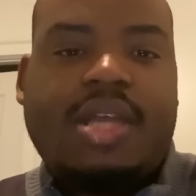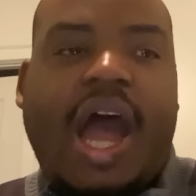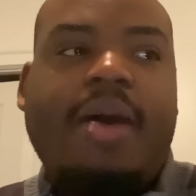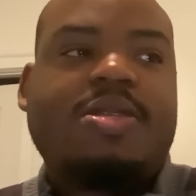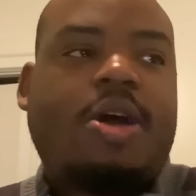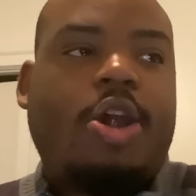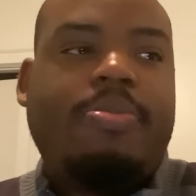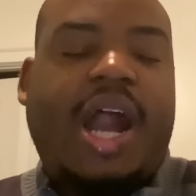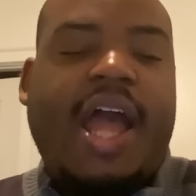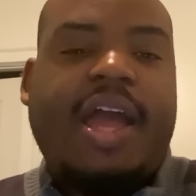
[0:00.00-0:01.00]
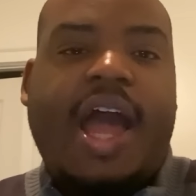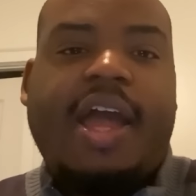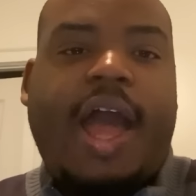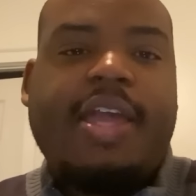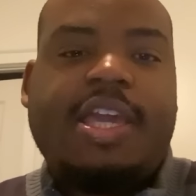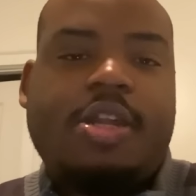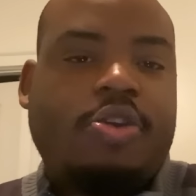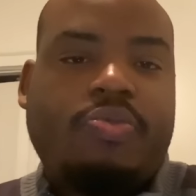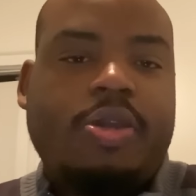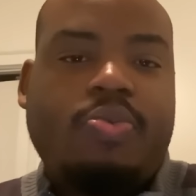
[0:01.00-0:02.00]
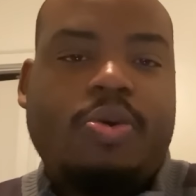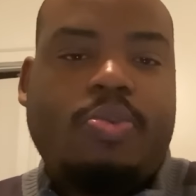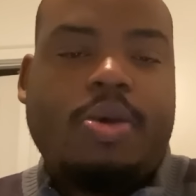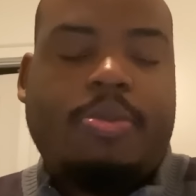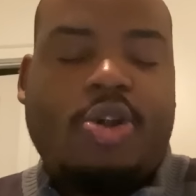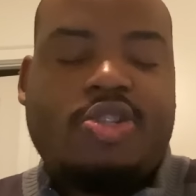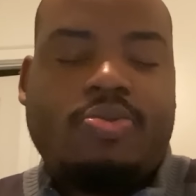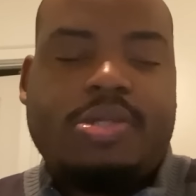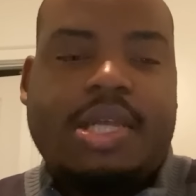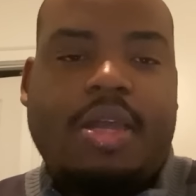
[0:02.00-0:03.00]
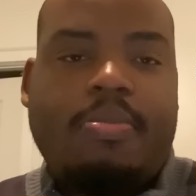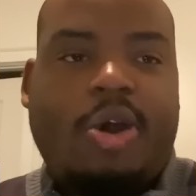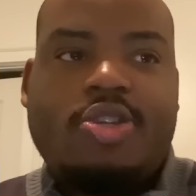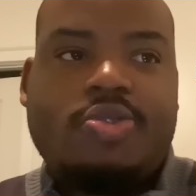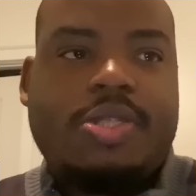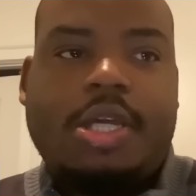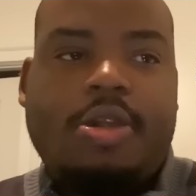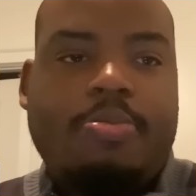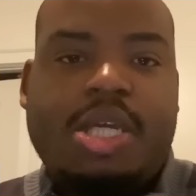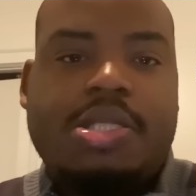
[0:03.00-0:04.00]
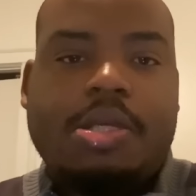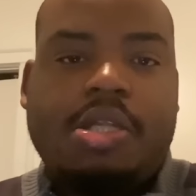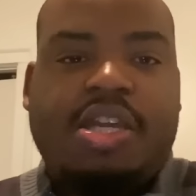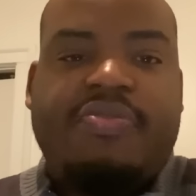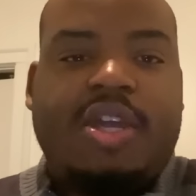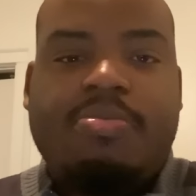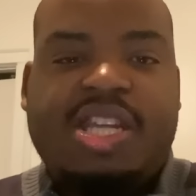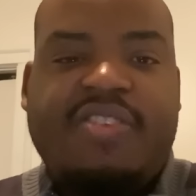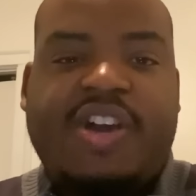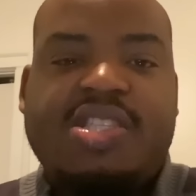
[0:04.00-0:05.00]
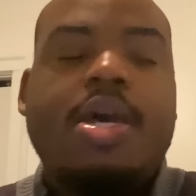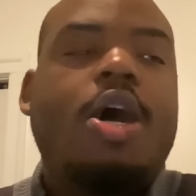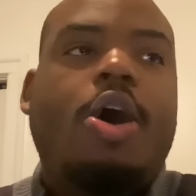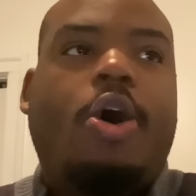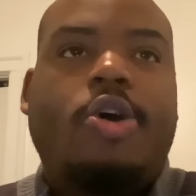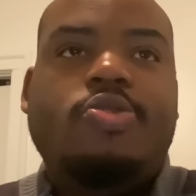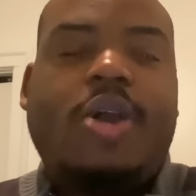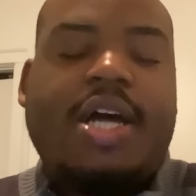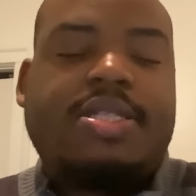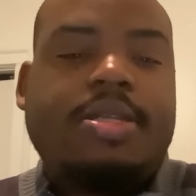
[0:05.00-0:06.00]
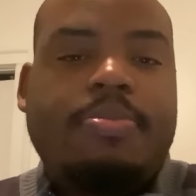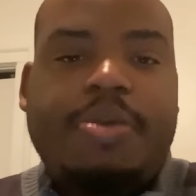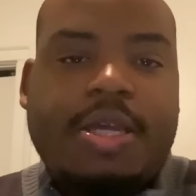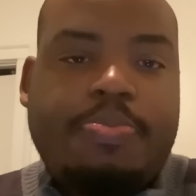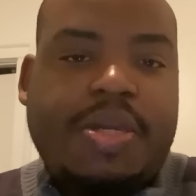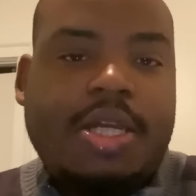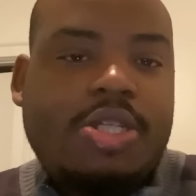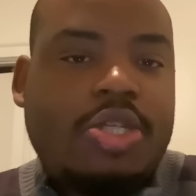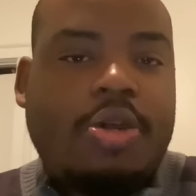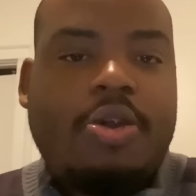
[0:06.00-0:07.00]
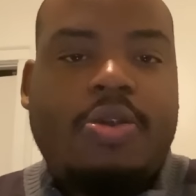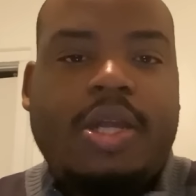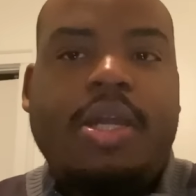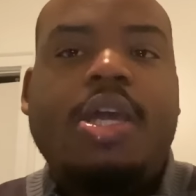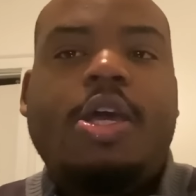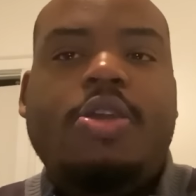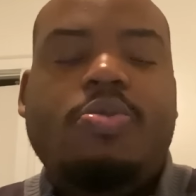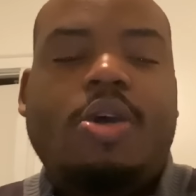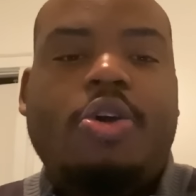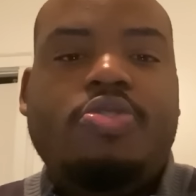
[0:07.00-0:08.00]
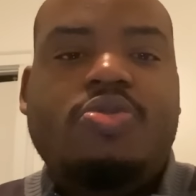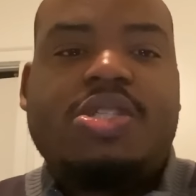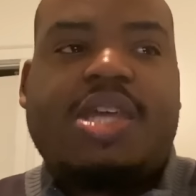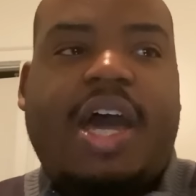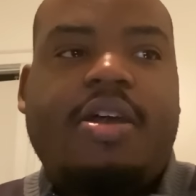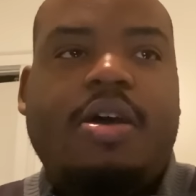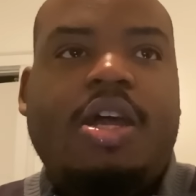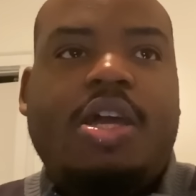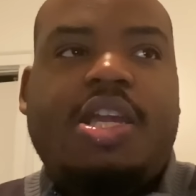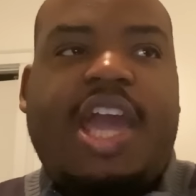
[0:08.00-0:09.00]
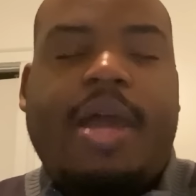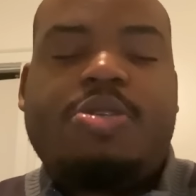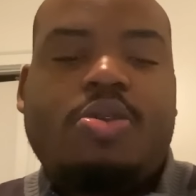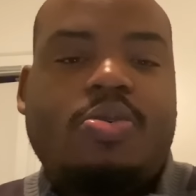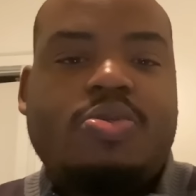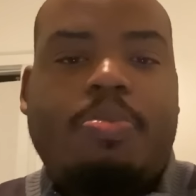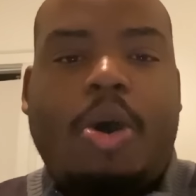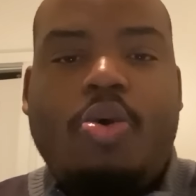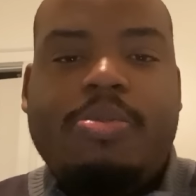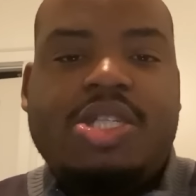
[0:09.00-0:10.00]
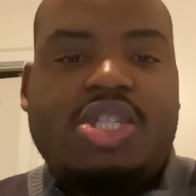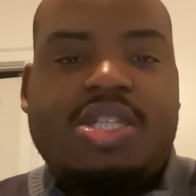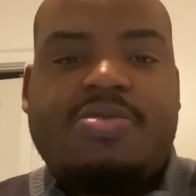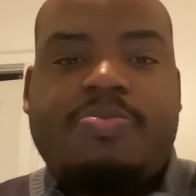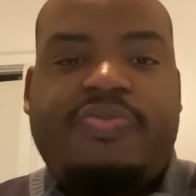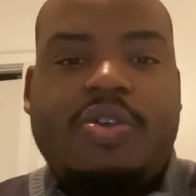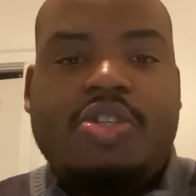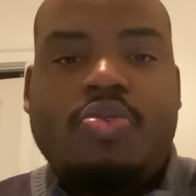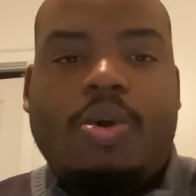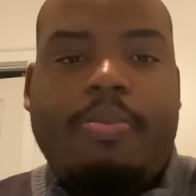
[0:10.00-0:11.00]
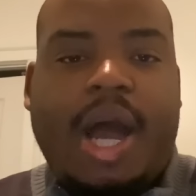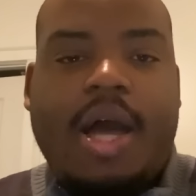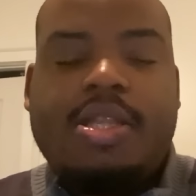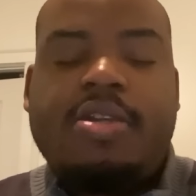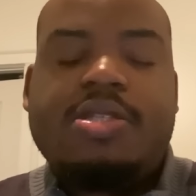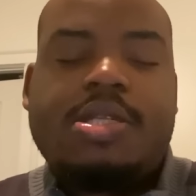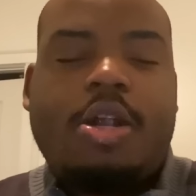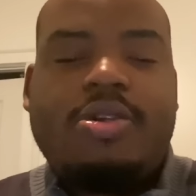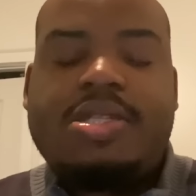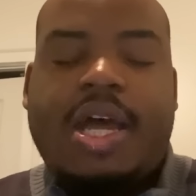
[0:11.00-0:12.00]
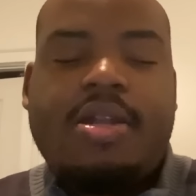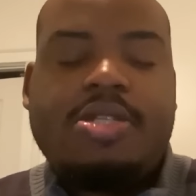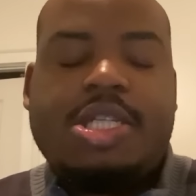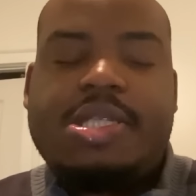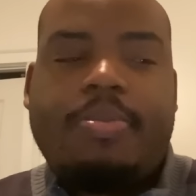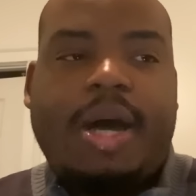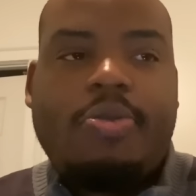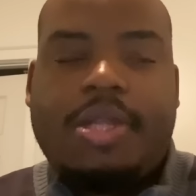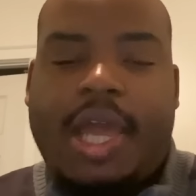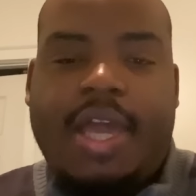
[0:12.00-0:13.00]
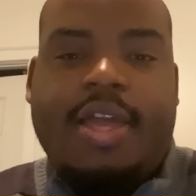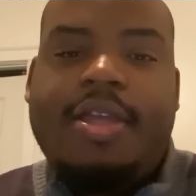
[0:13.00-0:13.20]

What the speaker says: I'm sorry, but I can't agree with what Marshall was saying. Marshall sitting here basically giving him the advice, oh, you got to see the big picture and, you know, you just got to capture those moments just for you and Molly. Sir, it's not just about that.